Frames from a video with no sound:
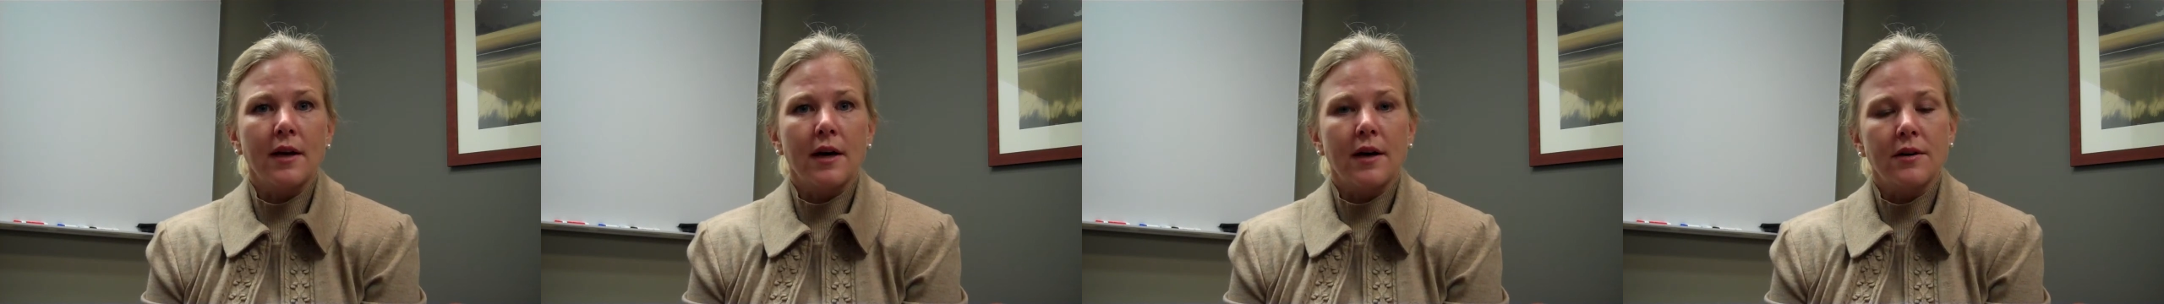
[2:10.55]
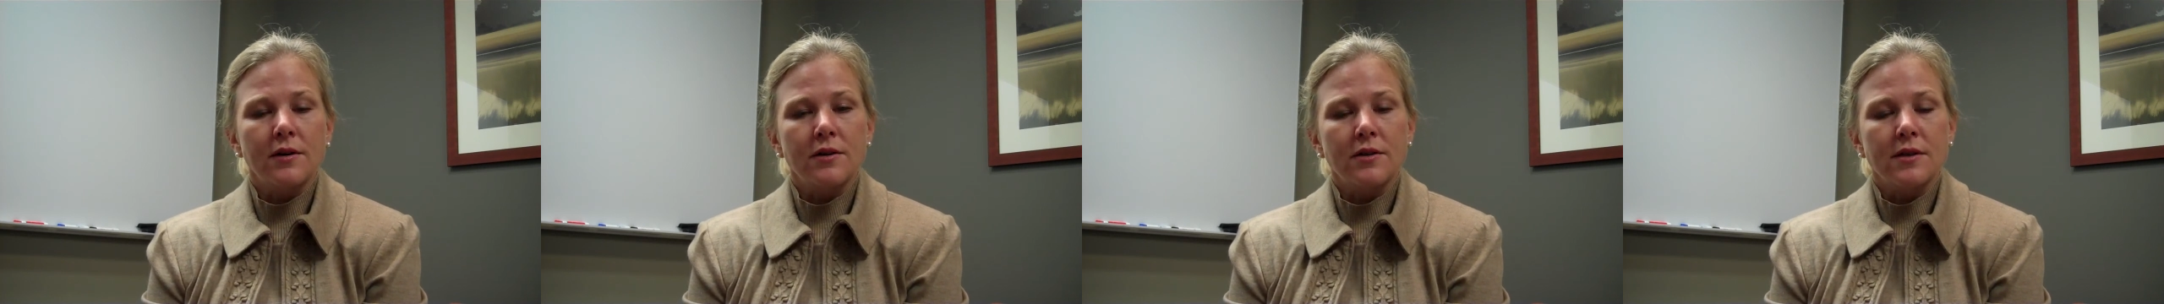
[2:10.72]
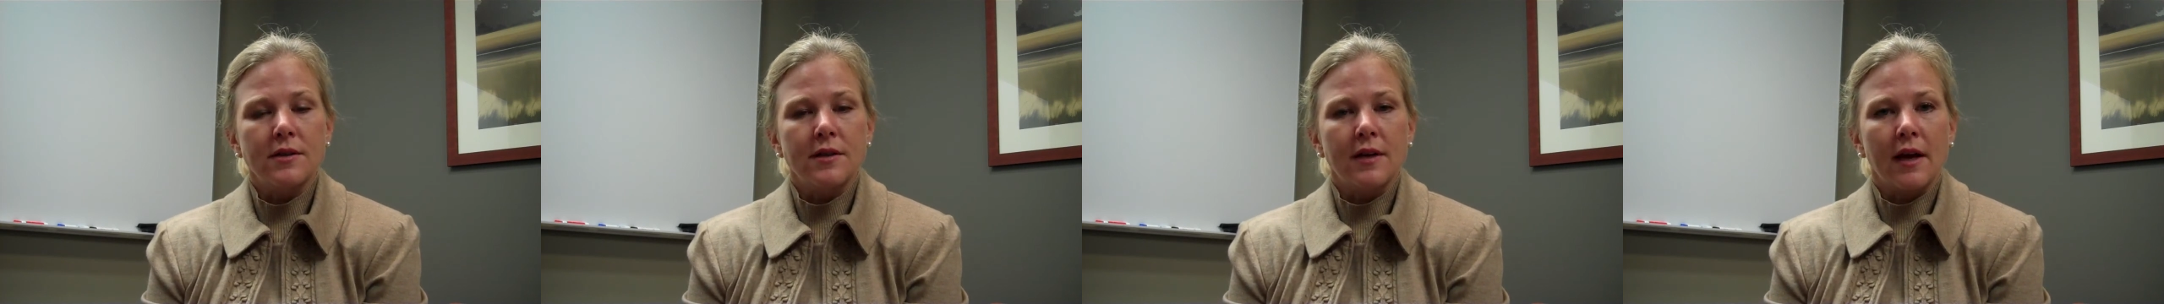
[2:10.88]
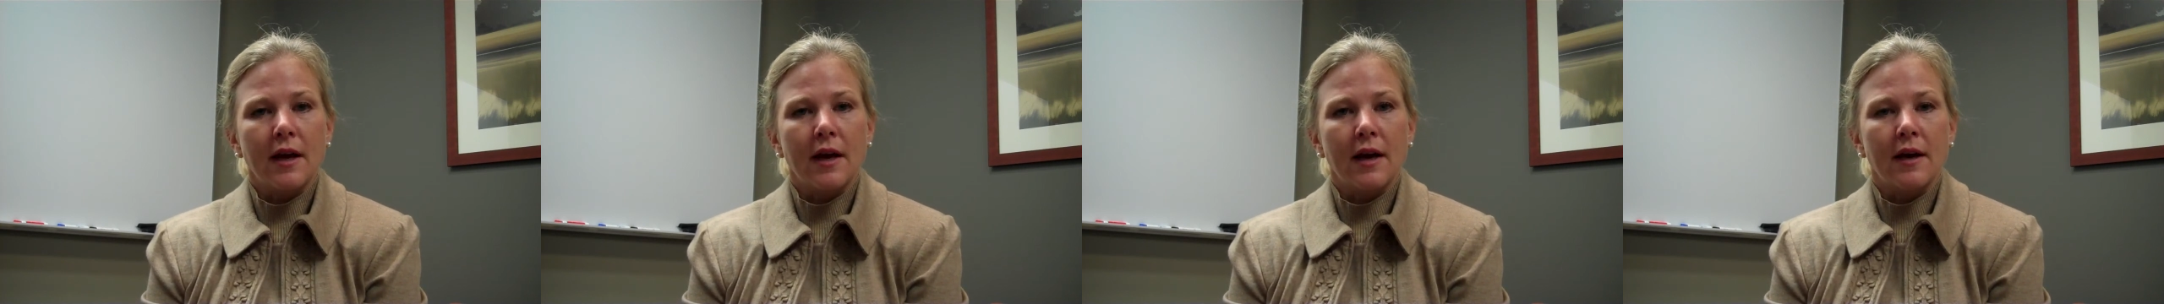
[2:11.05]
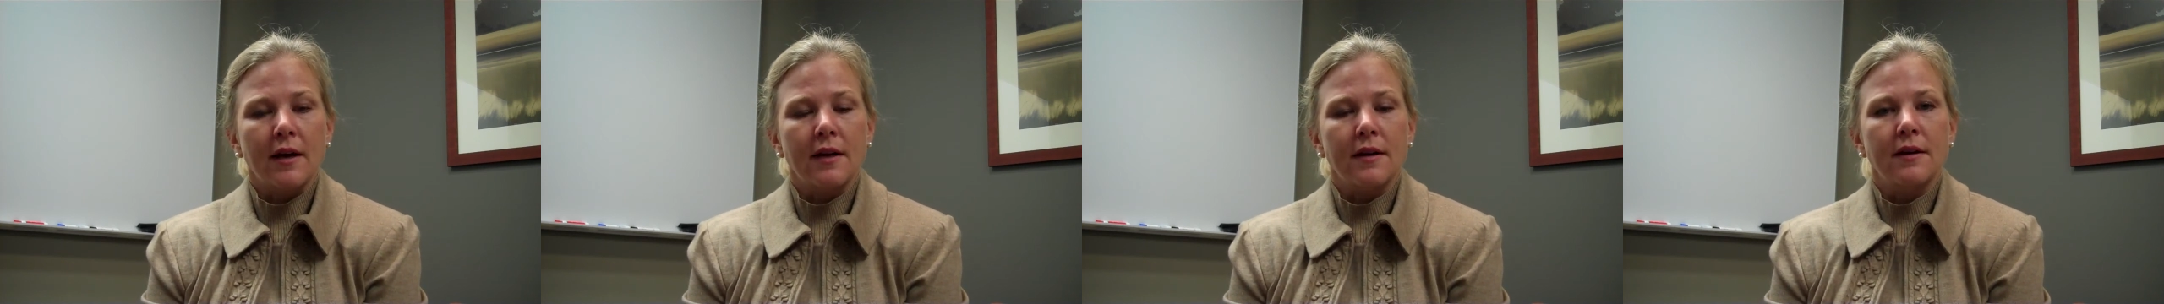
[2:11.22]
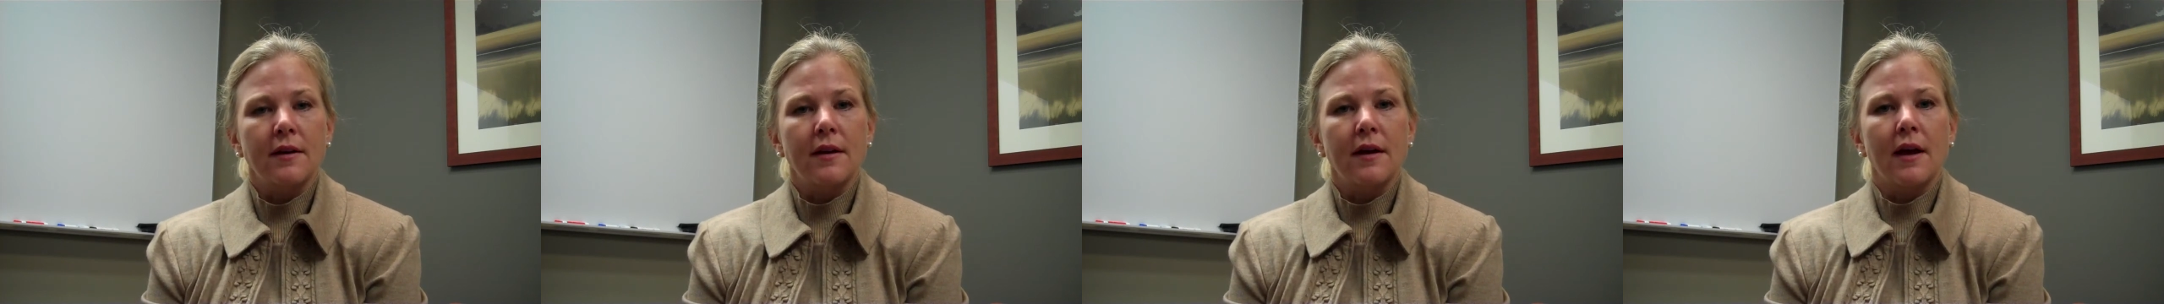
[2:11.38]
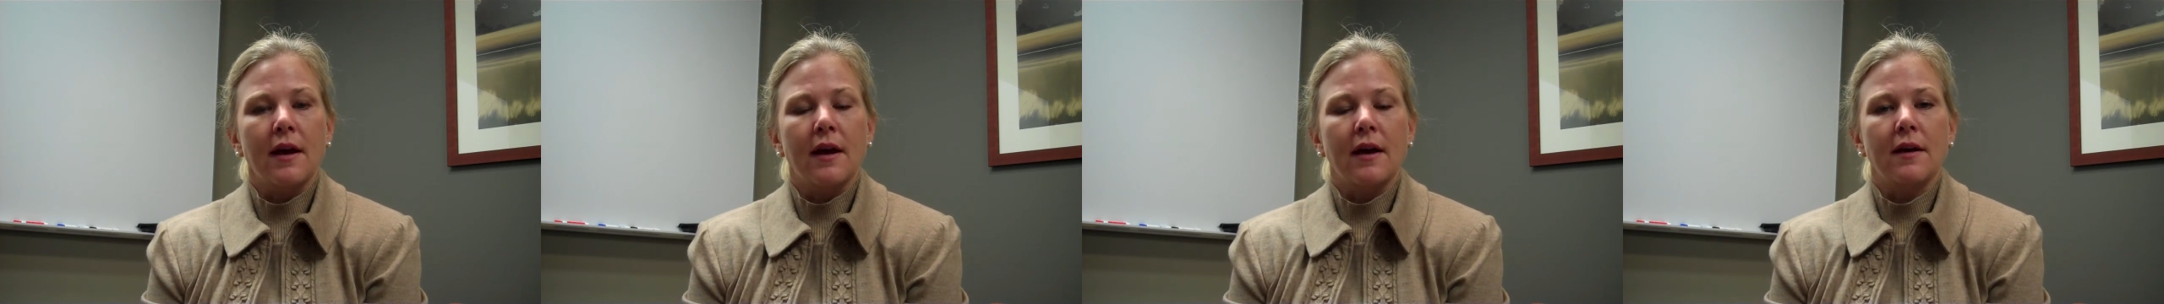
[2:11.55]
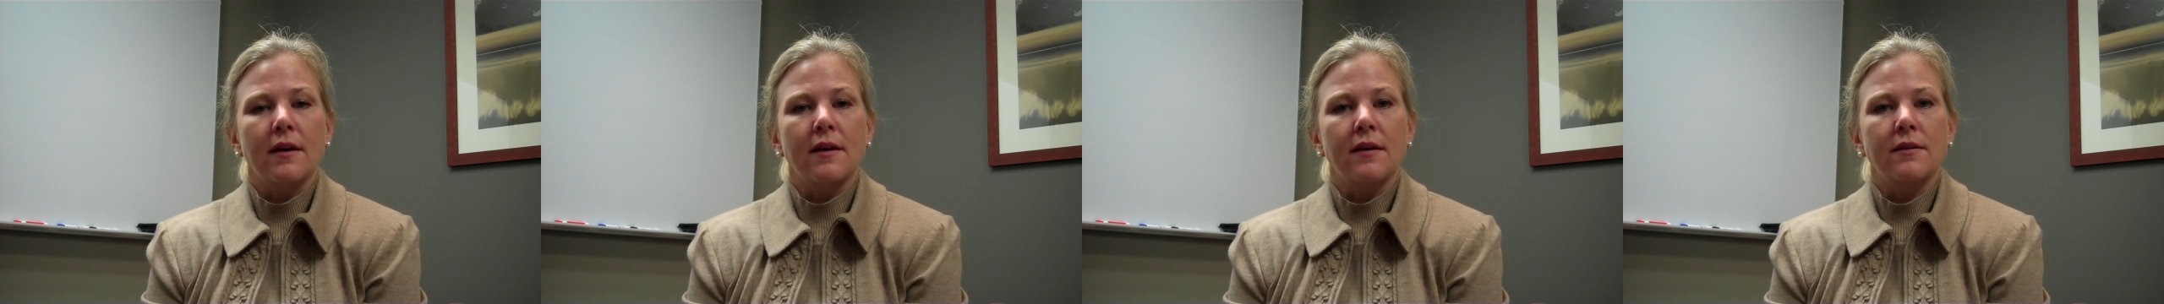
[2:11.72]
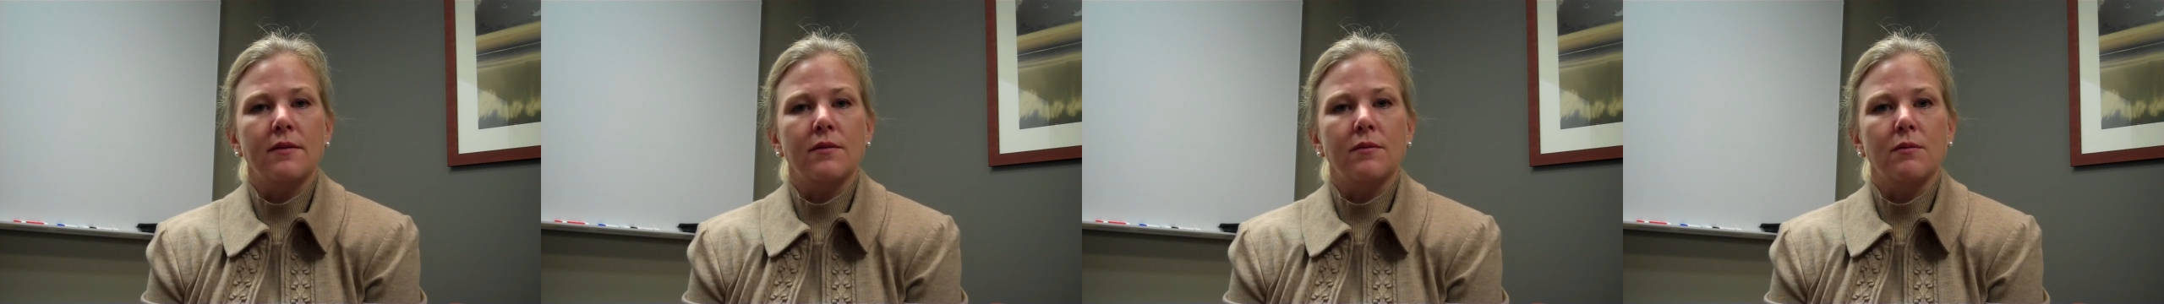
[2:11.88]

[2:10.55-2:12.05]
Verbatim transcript: understand and